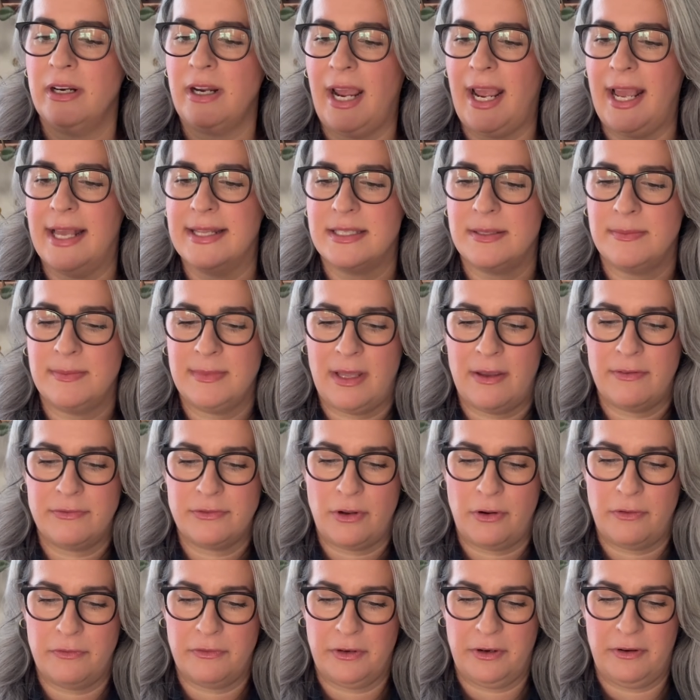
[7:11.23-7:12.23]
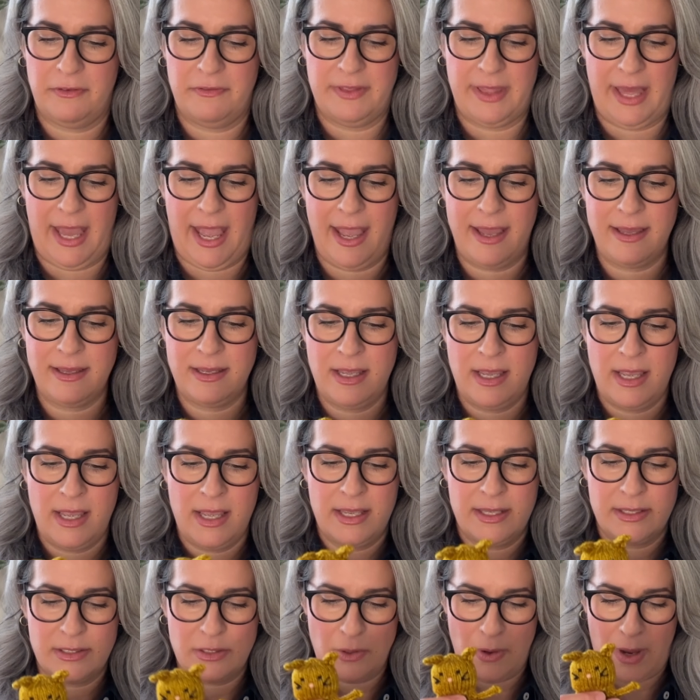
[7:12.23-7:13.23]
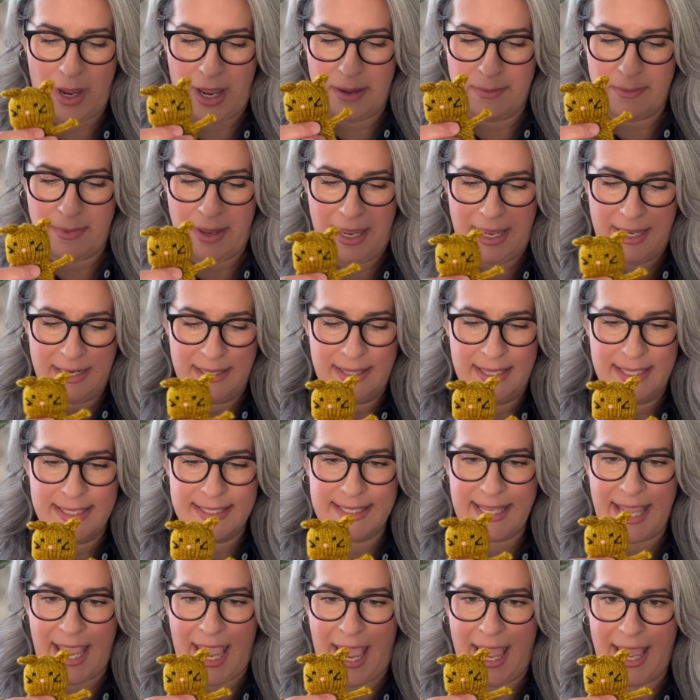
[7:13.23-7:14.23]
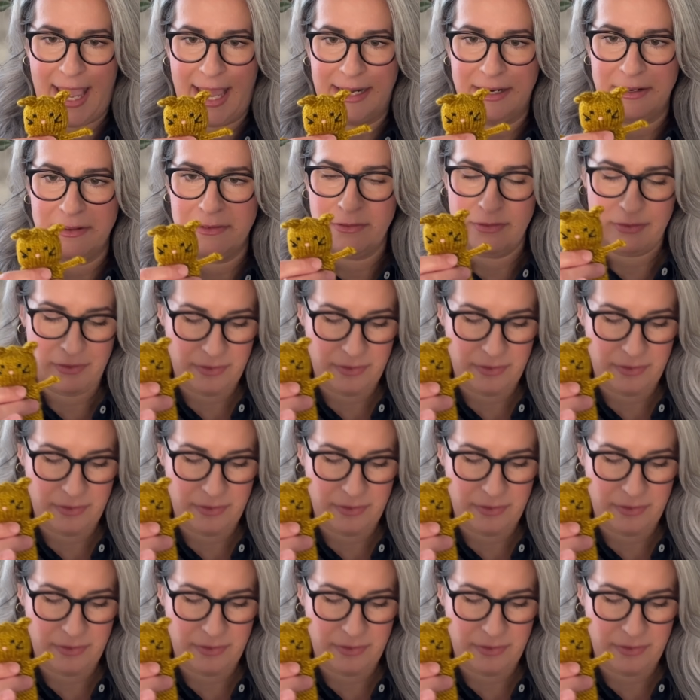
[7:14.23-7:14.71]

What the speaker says: I had some leftover of that. So I made this cat out of